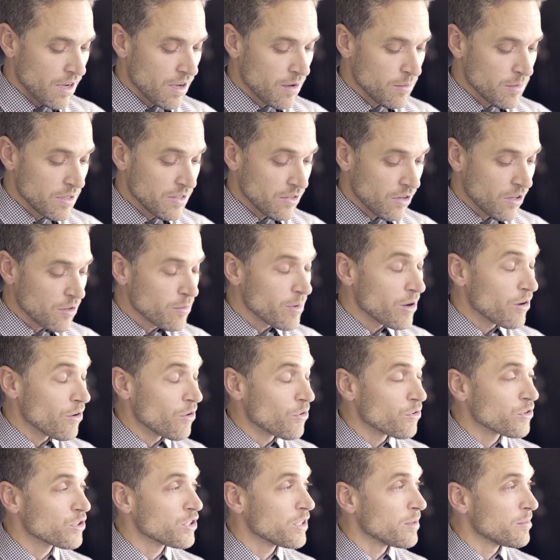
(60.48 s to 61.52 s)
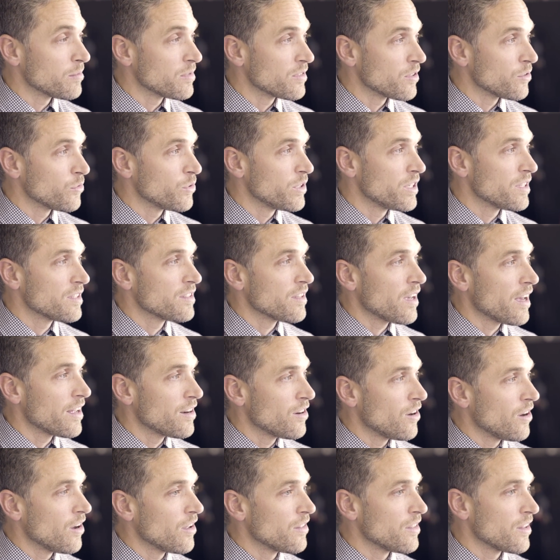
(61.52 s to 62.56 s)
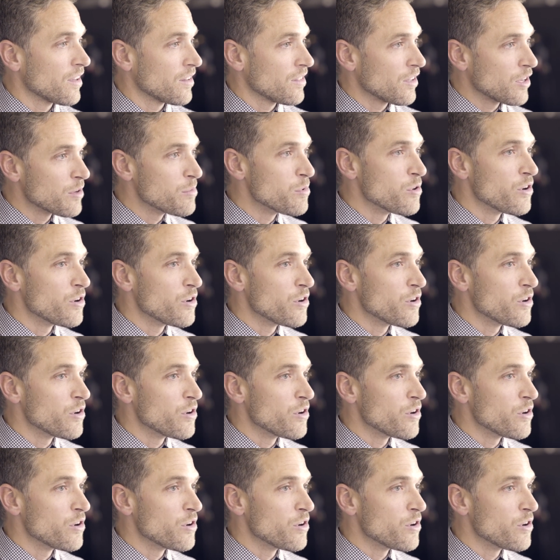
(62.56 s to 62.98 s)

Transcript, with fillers: Um, it's all about ownership. So we decide on the,